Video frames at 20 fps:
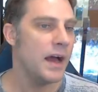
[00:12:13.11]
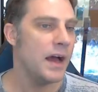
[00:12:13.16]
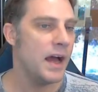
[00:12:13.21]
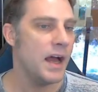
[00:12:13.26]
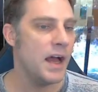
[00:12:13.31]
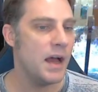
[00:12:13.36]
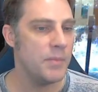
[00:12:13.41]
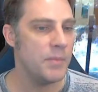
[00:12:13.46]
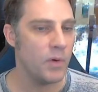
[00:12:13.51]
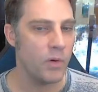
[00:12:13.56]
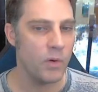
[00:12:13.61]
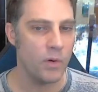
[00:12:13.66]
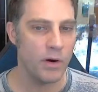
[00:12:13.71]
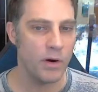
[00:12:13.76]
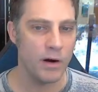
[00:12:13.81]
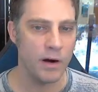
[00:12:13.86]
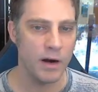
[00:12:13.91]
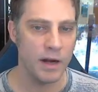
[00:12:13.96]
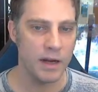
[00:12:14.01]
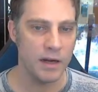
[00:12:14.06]

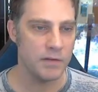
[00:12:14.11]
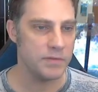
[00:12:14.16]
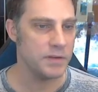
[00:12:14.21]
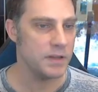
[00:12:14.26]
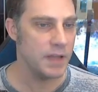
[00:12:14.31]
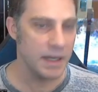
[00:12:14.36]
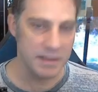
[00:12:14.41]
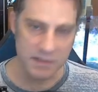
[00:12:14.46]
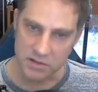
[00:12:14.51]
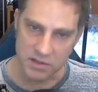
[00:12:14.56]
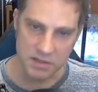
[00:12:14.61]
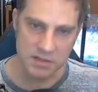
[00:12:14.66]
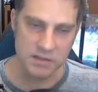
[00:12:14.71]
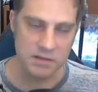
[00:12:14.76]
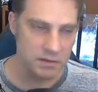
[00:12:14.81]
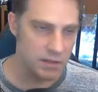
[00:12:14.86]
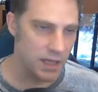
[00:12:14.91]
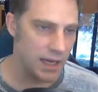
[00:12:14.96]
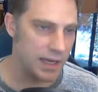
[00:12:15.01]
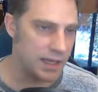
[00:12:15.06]
Or if you liked it,
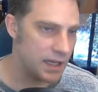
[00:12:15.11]
just